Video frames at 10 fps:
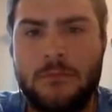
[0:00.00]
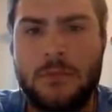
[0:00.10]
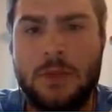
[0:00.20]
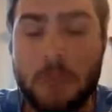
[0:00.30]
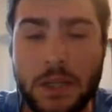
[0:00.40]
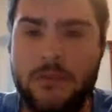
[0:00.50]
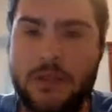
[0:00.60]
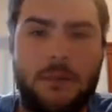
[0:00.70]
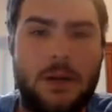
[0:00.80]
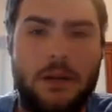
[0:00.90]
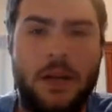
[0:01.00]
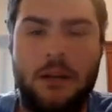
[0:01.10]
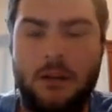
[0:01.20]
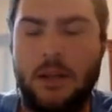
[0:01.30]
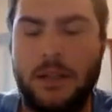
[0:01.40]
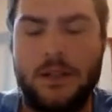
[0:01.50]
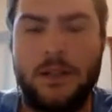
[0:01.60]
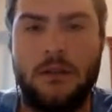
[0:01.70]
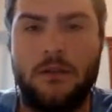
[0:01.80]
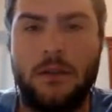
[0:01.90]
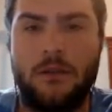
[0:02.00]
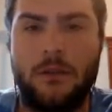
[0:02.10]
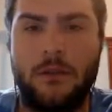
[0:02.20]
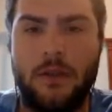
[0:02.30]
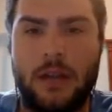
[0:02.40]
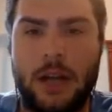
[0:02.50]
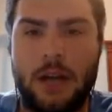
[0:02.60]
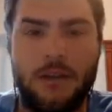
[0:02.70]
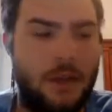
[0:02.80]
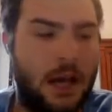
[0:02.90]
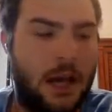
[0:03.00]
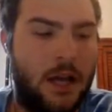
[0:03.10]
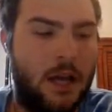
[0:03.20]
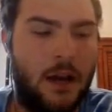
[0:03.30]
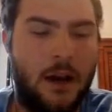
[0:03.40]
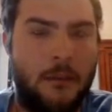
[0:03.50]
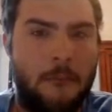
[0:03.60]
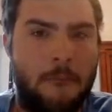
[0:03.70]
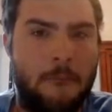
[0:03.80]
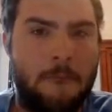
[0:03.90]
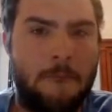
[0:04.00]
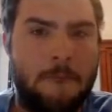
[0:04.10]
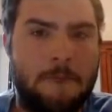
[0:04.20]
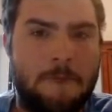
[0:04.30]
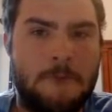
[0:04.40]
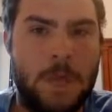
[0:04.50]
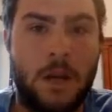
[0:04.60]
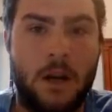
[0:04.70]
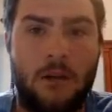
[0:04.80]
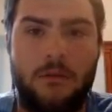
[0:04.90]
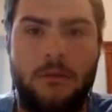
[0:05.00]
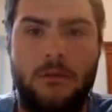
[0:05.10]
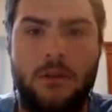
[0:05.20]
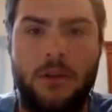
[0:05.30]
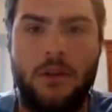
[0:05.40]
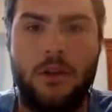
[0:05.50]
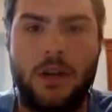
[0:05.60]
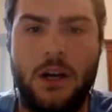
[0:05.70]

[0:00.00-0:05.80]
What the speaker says: But even despite that, like I said, if I'd gotten that hit off on the